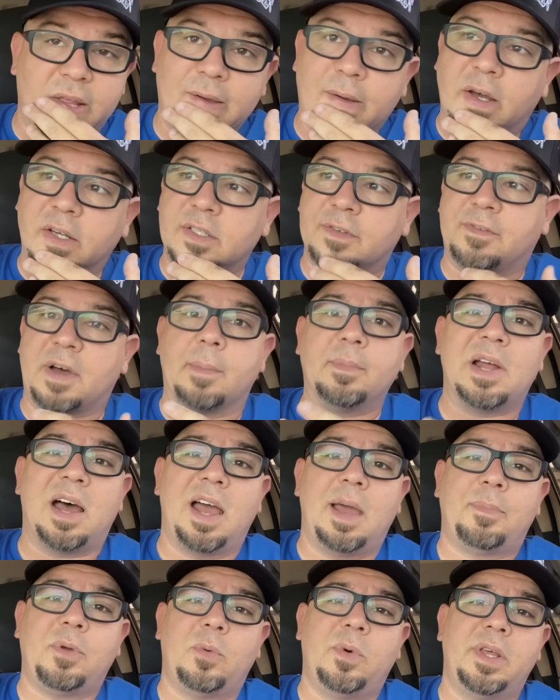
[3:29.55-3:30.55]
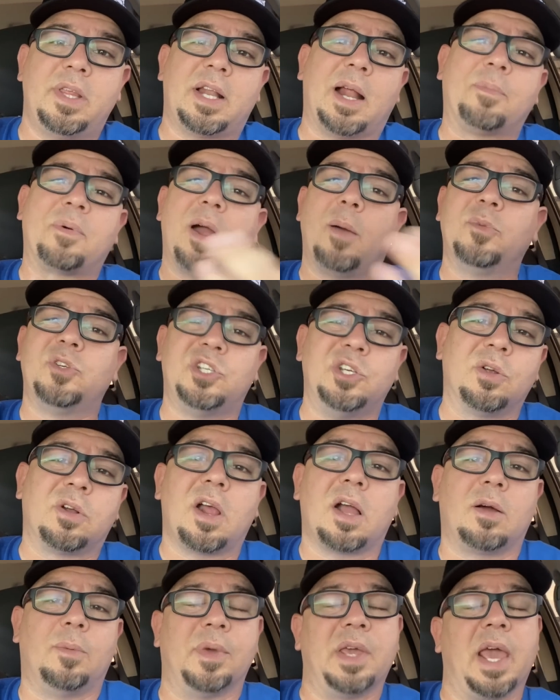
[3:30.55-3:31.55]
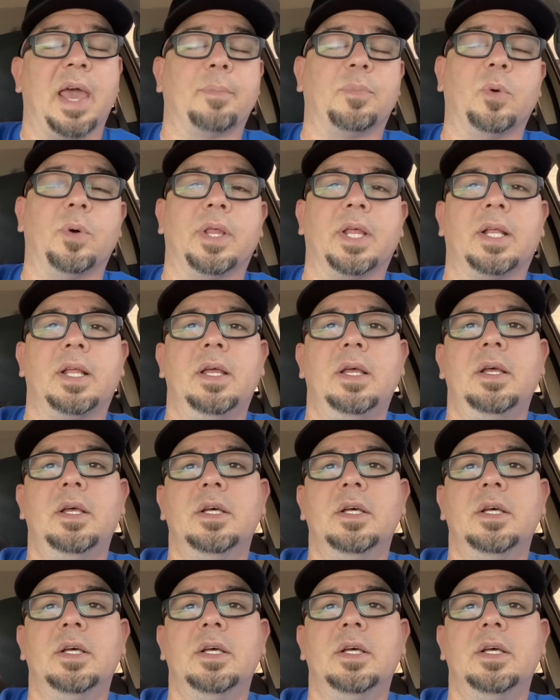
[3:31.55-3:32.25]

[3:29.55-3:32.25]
Because if I'm not happy with it, I promise you're not going to be happy with it.